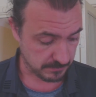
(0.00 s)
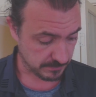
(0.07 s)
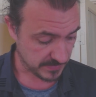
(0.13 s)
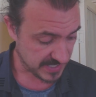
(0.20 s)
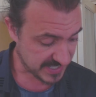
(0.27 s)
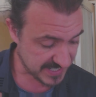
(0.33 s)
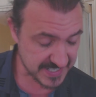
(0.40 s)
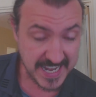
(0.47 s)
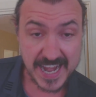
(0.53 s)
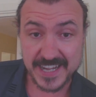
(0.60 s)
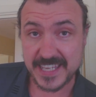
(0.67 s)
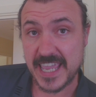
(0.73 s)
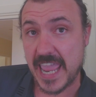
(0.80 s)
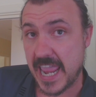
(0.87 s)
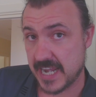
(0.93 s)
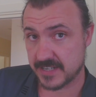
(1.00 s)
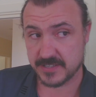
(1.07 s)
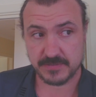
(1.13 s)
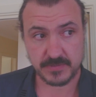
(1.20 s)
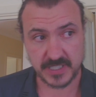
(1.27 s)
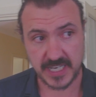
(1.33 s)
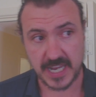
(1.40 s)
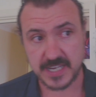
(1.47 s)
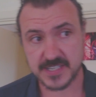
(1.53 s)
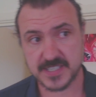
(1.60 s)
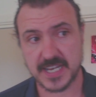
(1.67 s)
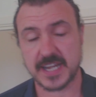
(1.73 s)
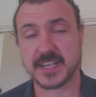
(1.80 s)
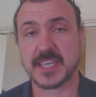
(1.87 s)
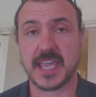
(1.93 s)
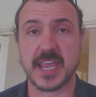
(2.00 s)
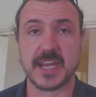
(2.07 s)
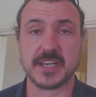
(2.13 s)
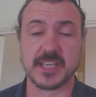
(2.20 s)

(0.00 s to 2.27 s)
Static head. Okay, static head